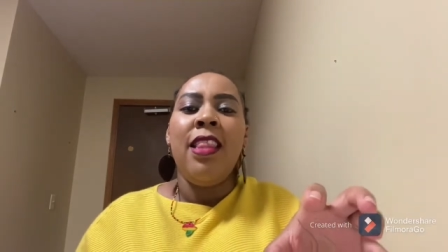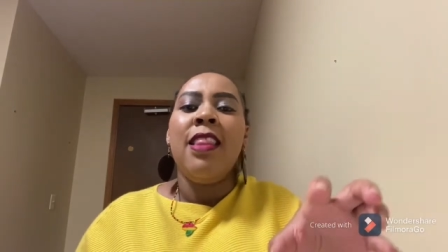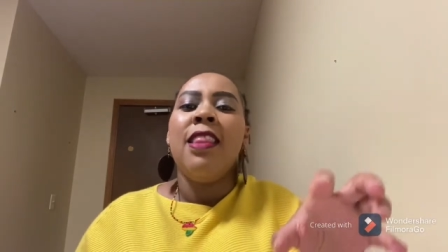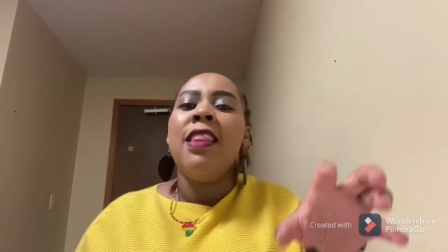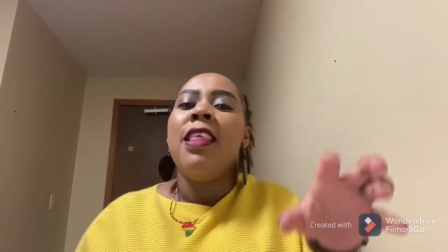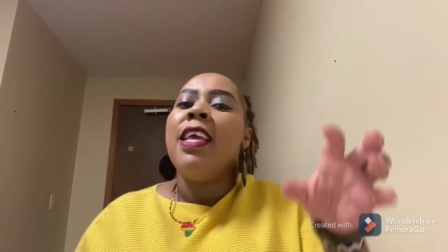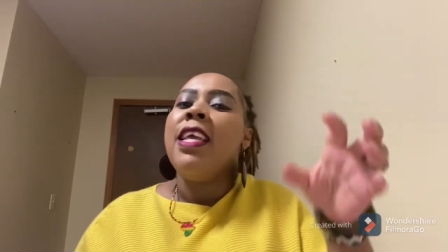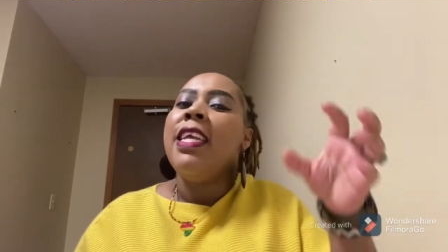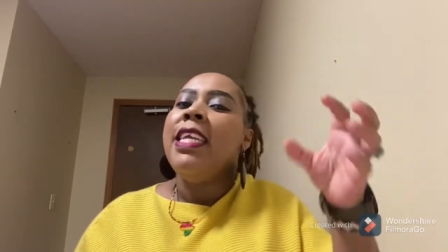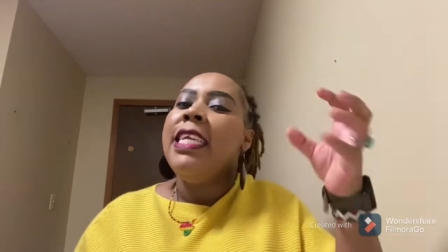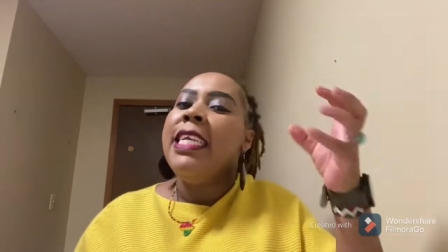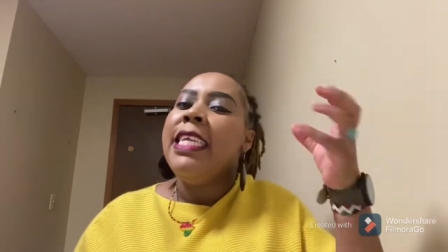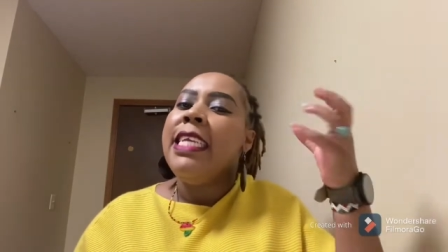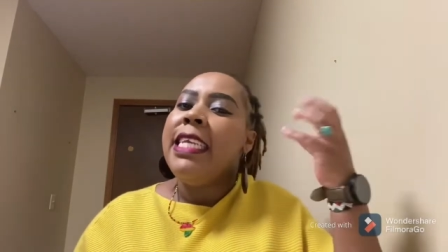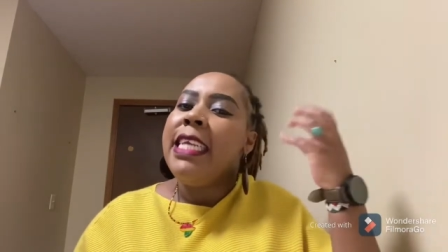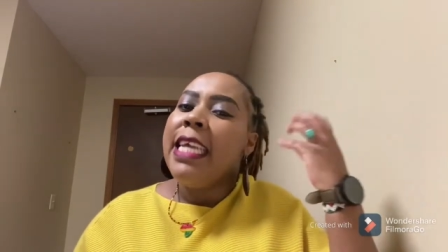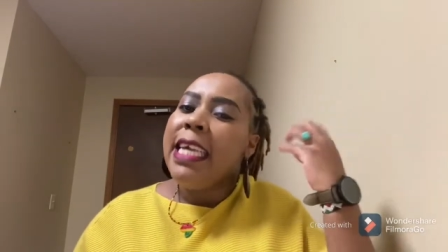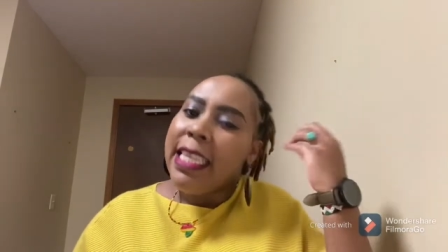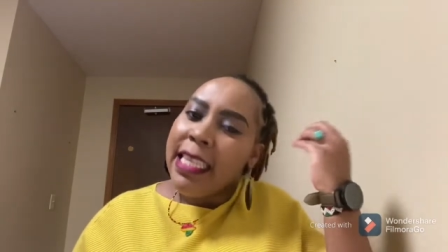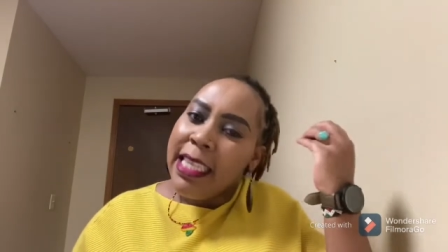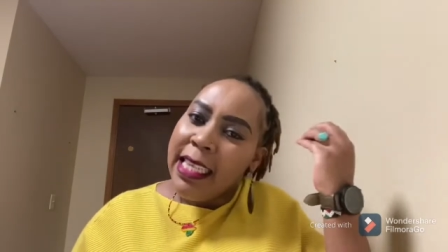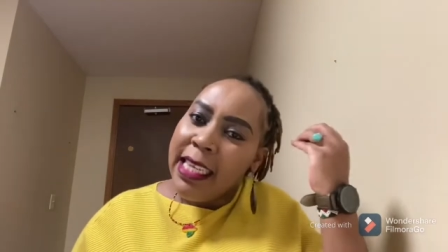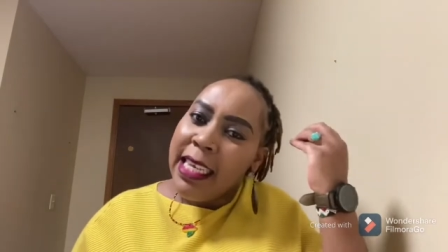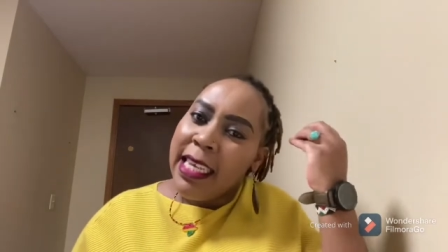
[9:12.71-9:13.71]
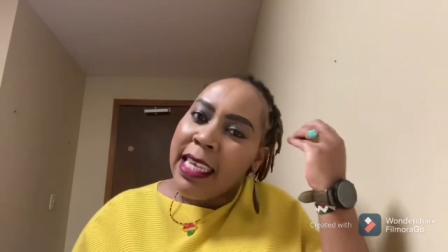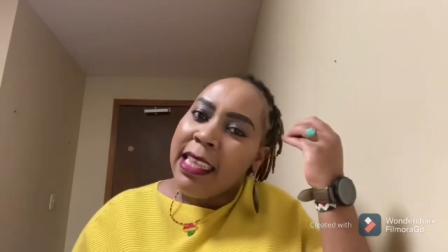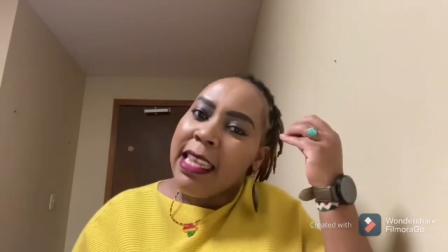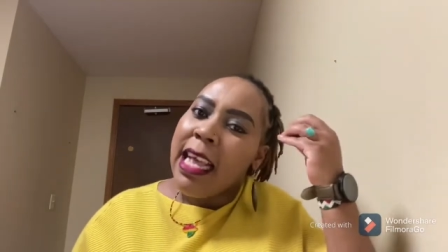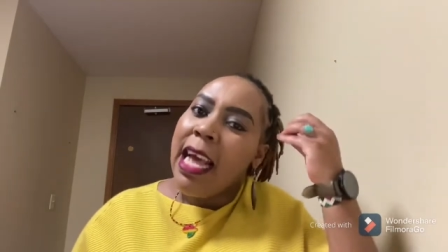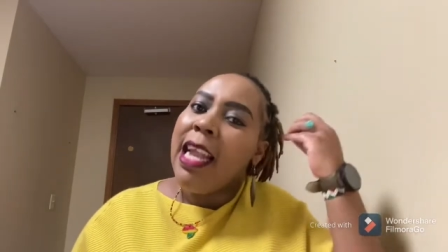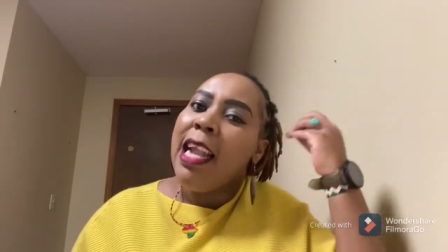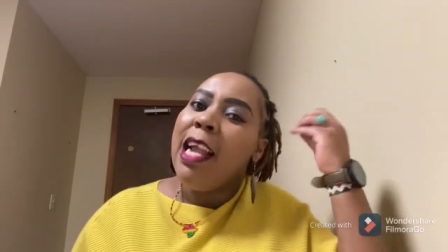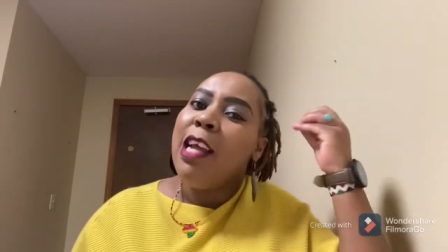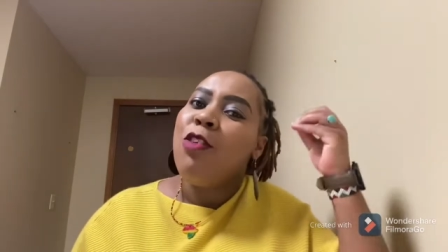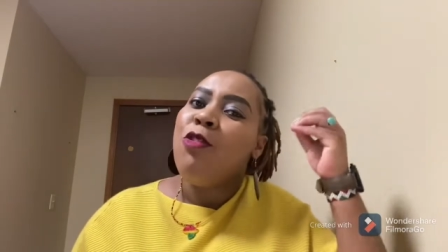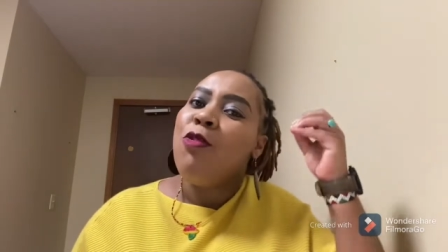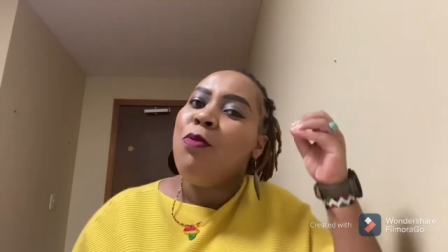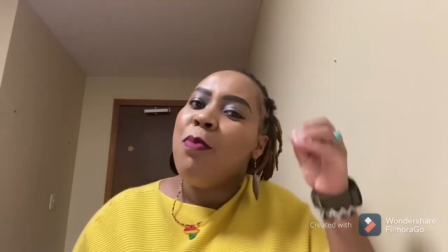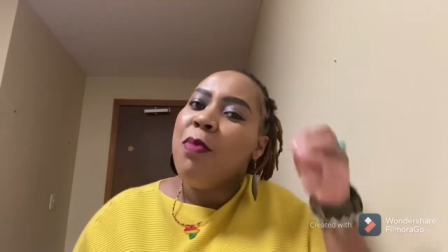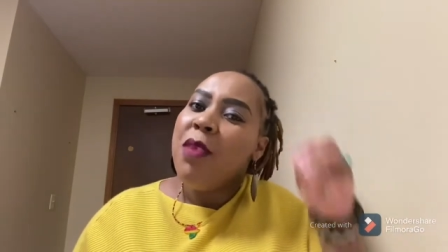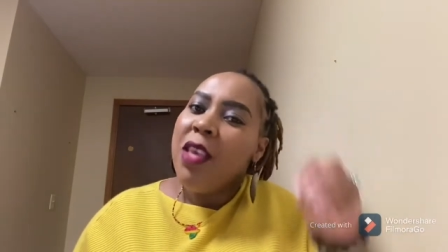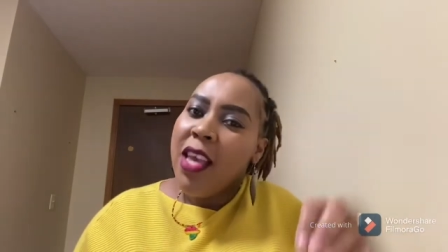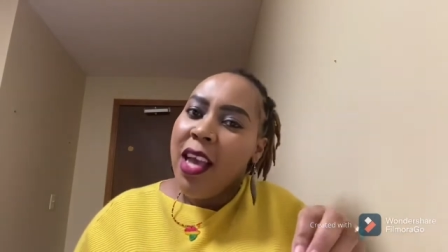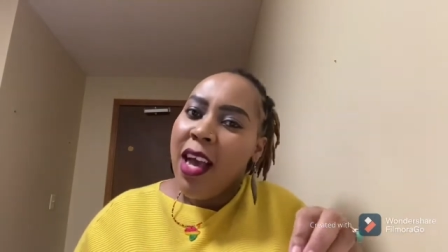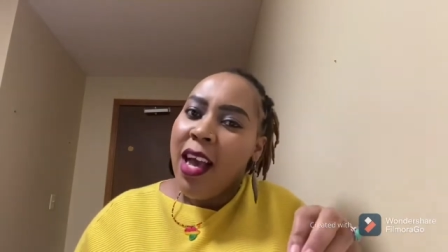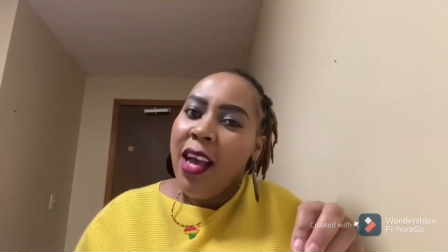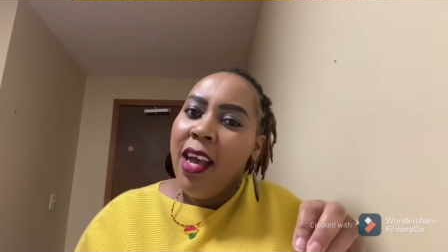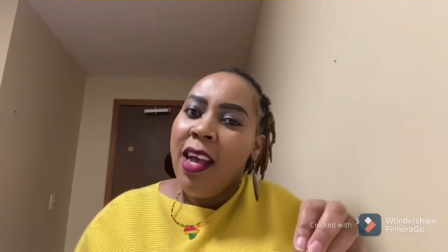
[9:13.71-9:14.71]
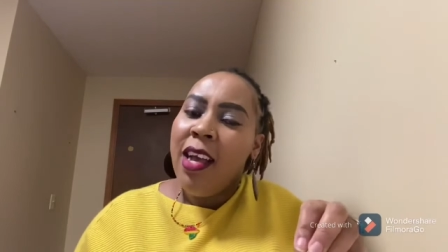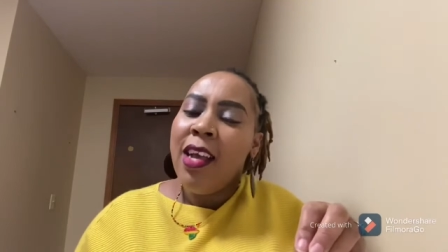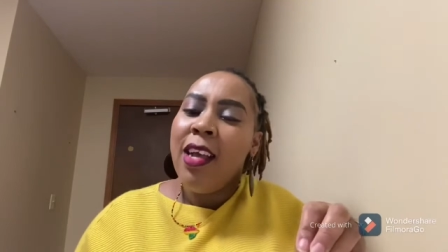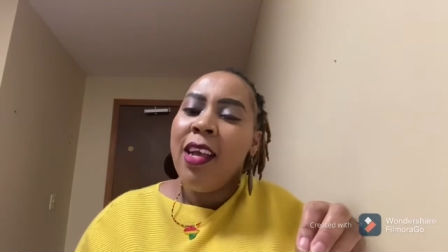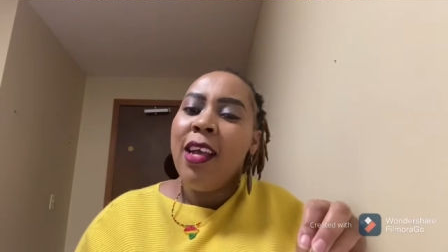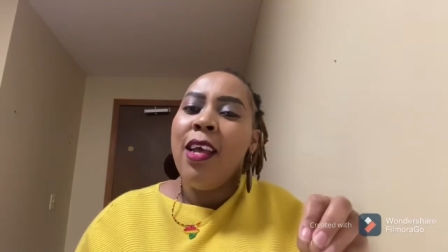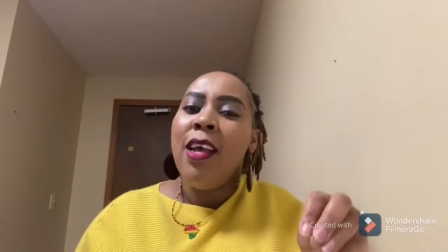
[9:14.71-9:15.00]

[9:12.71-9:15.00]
The intelligence anatumia